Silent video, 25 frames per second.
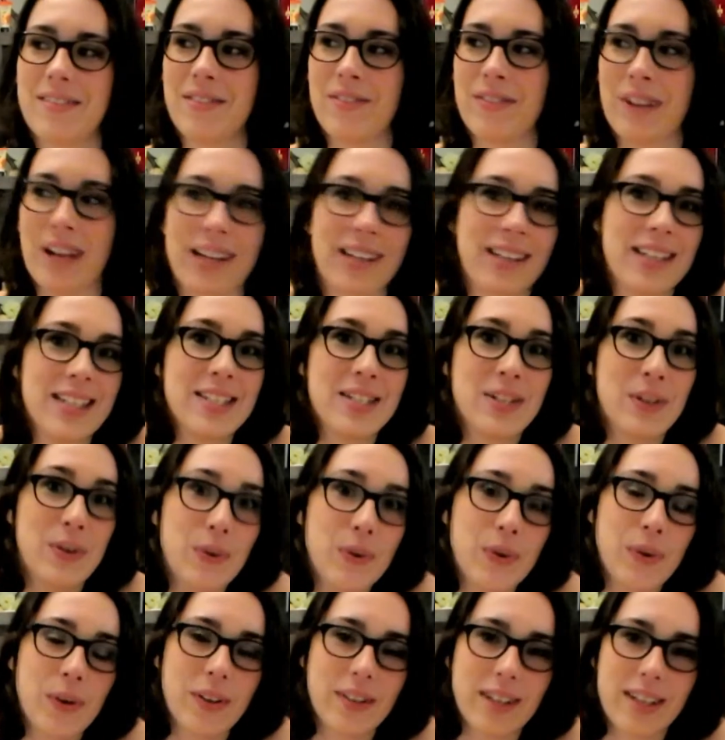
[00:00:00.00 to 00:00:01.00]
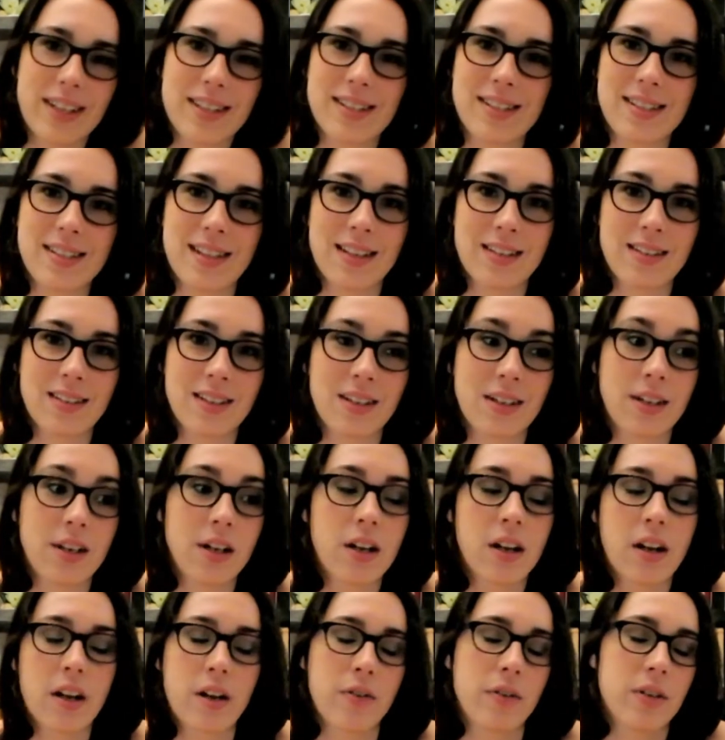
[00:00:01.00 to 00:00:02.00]
Fact is, no, that's not at
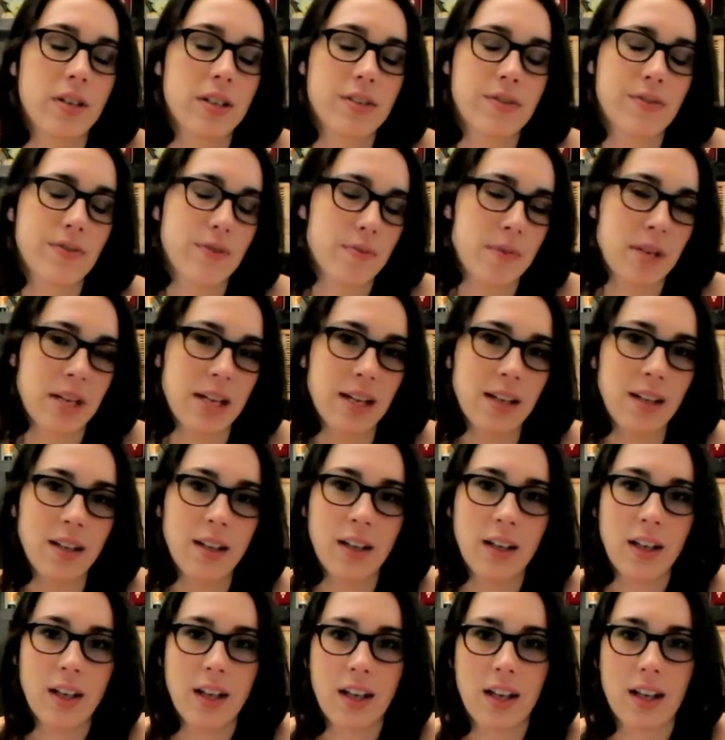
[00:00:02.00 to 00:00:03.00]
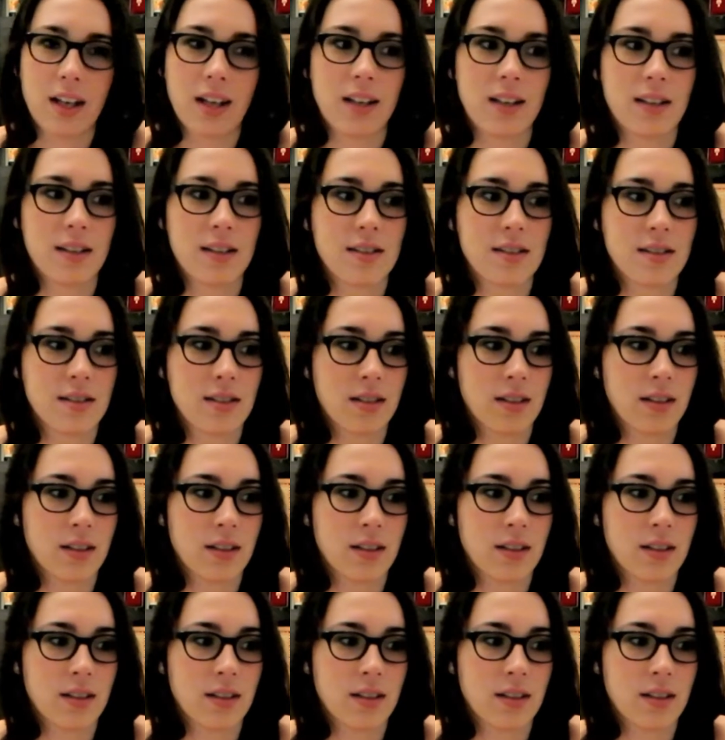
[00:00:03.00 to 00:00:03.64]
all how it is for me. And